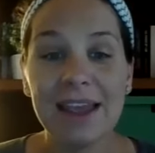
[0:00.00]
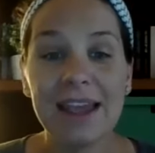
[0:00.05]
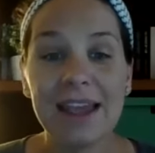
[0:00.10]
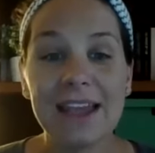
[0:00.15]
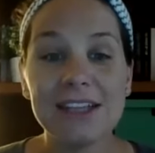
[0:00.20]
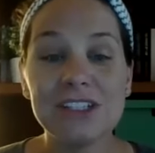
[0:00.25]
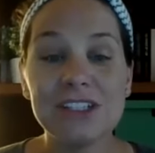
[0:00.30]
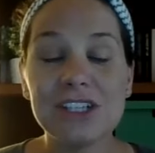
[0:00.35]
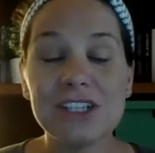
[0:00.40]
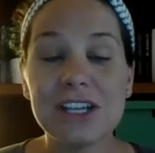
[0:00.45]

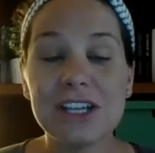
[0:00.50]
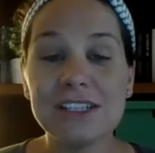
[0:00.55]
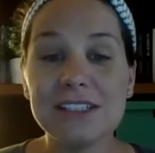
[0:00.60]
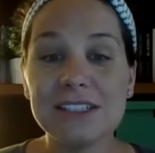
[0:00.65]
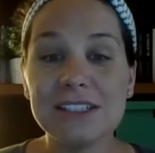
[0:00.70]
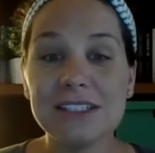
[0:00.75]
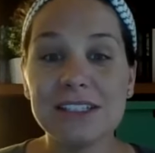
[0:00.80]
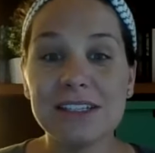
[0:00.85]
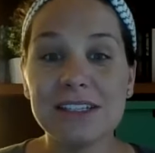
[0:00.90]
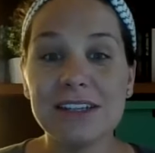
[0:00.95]
and
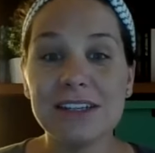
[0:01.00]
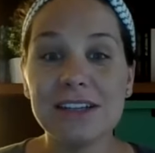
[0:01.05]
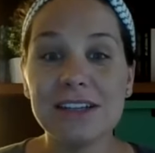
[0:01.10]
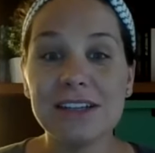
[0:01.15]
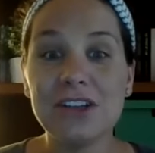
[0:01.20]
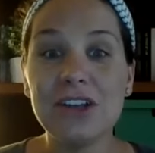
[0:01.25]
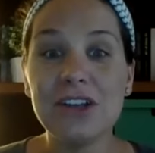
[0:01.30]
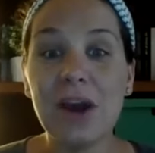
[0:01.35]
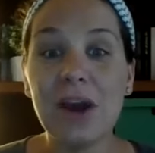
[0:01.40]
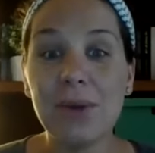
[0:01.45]
just
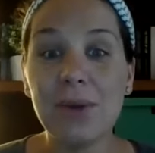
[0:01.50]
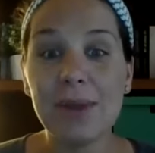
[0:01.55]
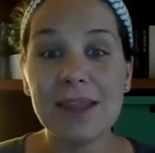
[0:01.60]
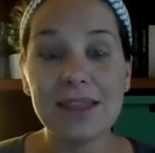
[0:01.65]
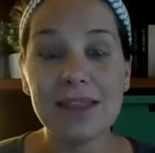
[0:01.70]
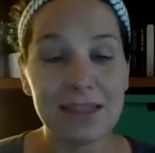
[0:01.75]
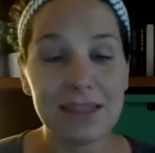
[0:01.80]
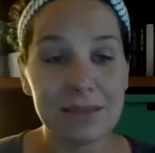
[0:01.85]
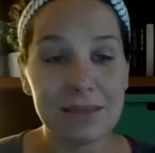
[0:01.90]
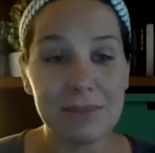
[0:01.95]
knowing
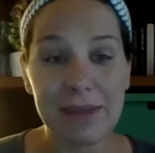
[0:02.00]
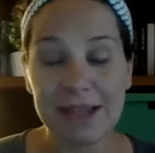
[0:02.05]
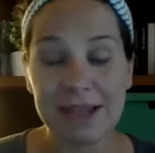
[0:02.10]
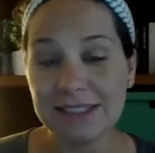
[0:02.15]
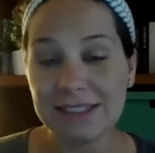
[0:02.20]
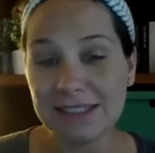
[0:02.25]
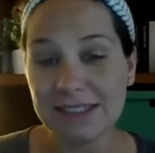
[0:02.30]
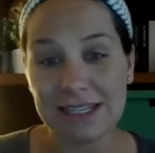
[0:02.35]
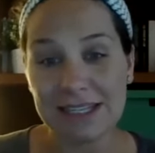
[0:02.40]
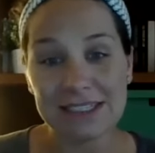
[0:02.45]
that the
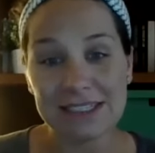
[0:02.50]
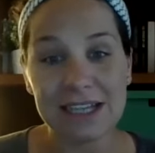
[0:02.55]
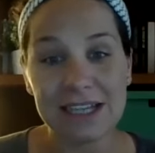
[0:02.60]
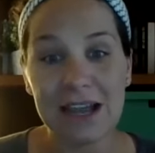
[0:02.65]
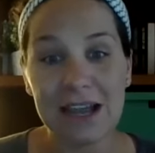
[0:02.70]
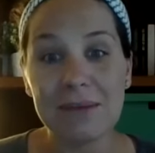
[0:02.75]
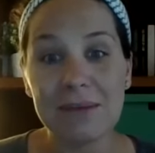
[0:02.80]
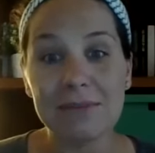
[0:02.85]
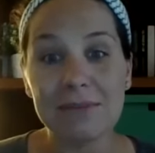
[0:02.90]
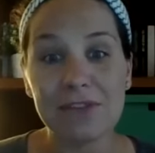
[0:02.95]
best is yet to
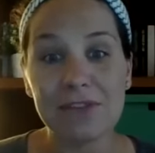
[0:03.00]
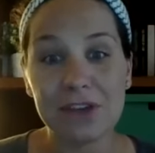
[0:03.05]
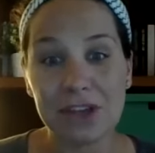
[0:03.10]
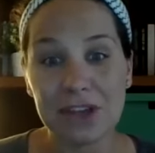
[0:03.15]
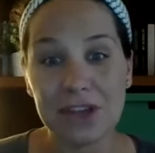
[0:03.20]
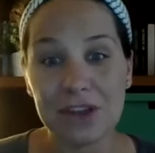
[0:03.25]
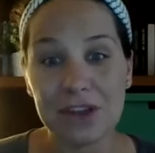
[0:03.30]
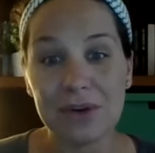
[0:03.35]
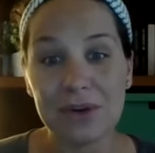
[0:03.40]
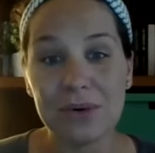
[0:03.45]
come for
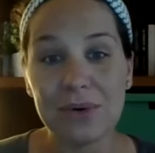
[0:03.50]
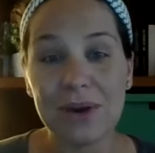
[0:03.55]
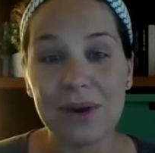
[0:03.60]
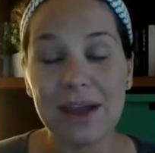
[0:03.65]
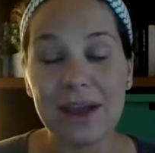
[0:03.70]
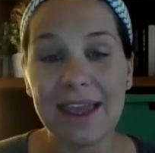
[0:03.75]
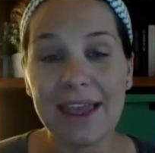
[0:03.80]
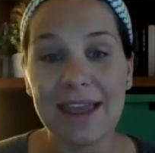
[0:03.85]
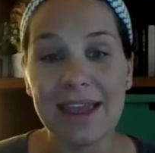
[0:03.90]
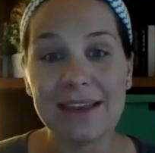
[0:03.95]
you
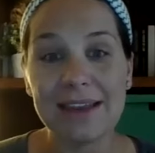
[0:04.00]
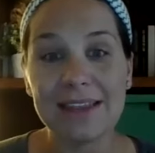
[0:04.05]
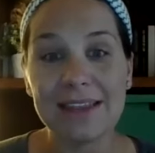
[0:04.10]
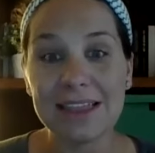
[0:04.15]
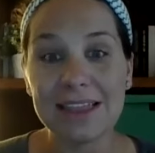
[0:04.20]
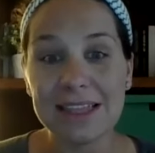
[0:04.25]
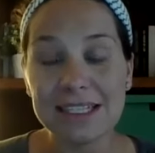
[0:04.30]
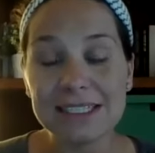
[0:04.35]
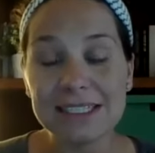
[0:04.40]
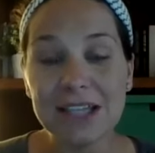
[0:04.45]
and
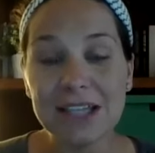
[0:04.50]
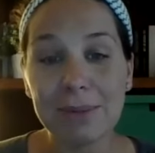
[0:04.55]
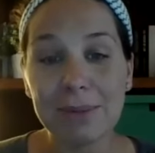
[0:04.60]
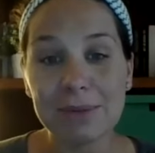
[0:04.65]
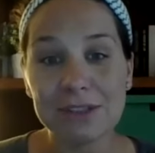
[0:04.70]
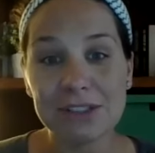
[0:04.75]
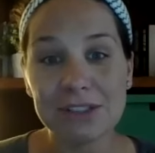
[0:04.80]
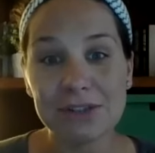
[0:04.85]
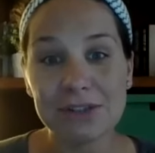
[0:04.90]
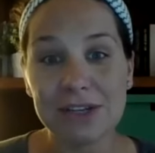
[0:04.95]
that this
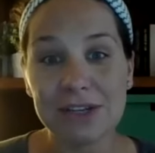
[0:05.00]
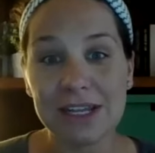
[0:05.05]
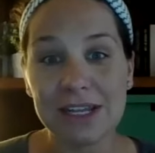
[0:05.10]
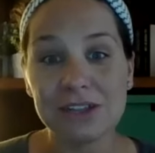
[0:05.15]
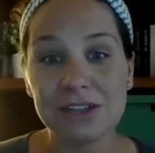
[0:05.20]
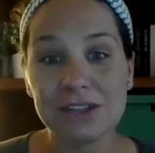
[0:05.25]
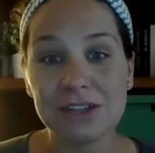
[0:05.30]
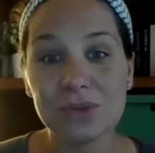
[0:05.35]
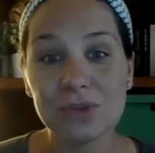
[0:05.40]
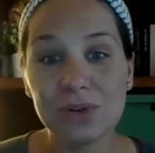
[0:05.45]

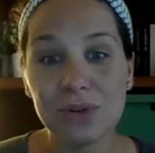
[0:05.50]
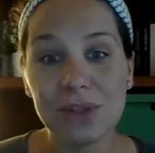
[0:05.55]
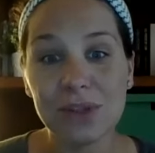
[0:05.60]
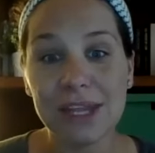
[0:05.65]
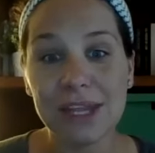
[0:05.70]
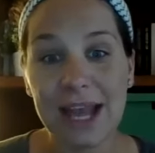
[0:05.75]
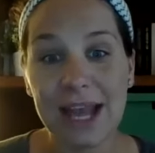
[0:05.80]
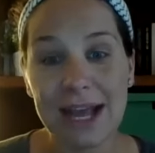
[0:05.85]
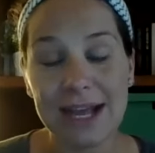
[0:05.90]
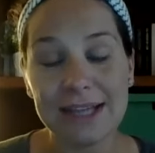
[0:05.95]
opportunity
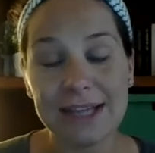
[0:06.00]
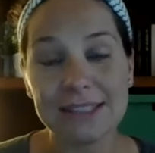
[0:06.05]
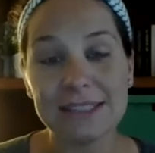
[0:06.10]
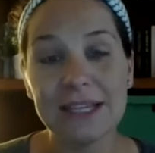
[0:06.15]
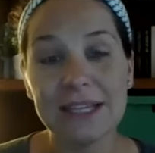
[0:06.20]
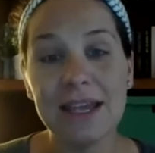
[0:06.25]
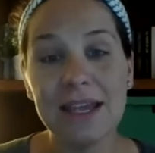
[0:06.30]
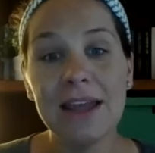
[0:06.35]
truly has